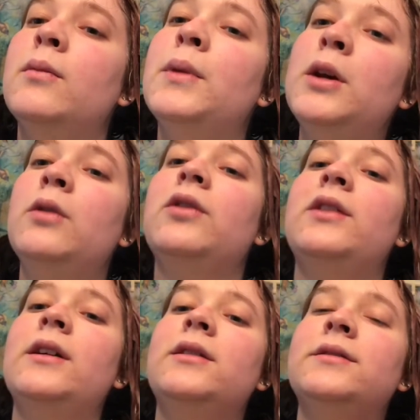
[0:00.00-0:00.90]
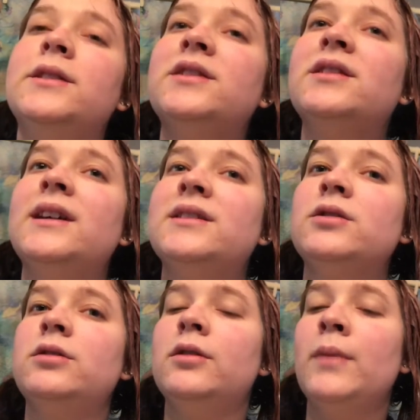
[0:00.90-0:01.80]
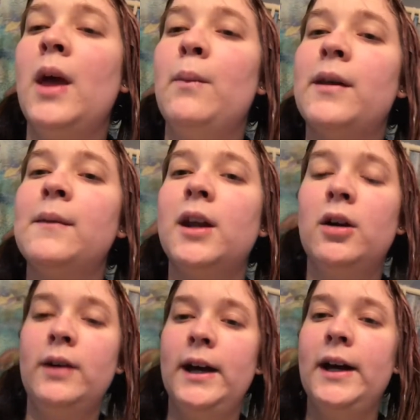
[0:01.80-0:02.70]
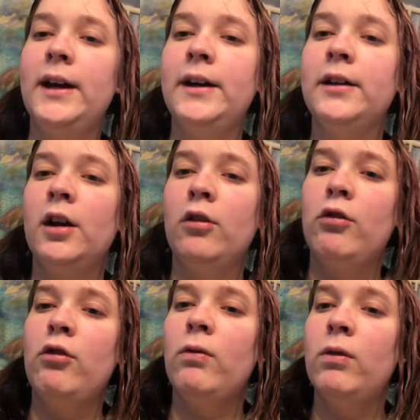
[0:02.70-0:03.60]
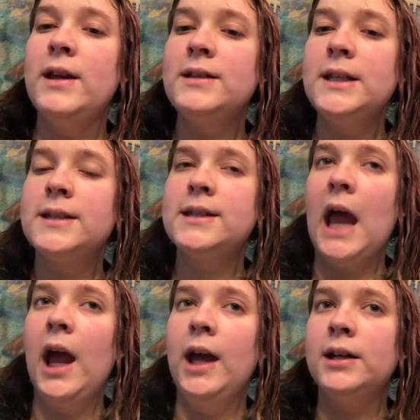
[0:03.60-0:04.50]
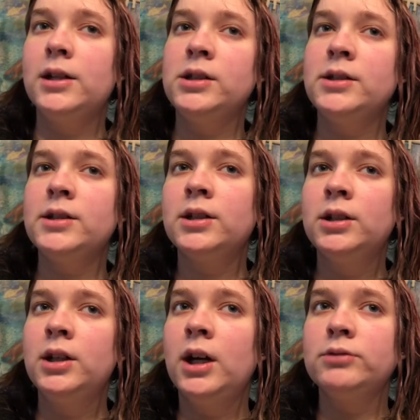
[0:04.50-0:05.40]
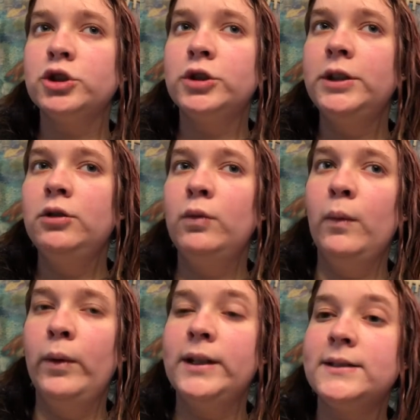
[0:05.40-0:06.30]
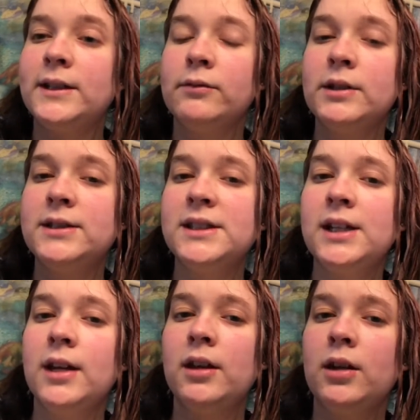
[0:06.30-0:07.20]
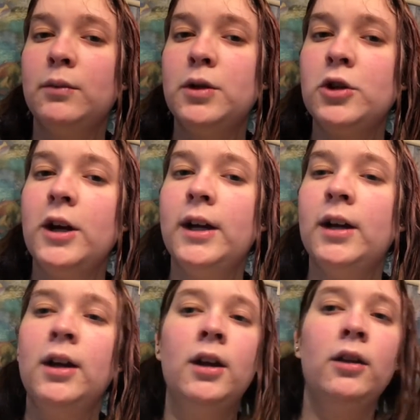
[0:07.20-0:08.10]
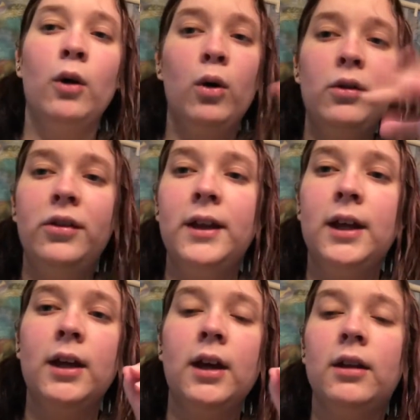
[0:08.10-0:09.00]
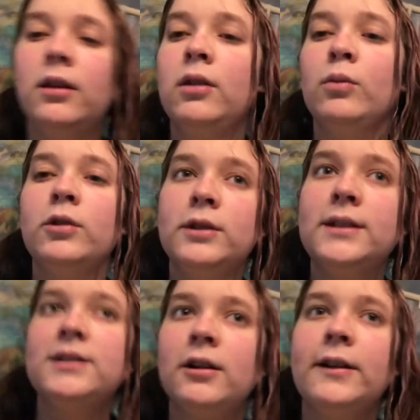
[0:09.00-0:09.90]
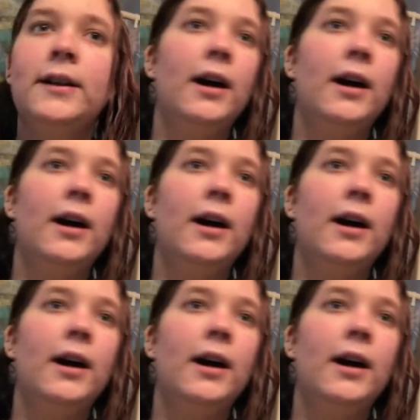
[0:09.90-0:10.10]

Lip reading: blue still, so that's cool. But I'm going to go ahead, rinse, and I'll show you when it's done rinsing, and then I'll blow dry the whole thing, and then we'll get started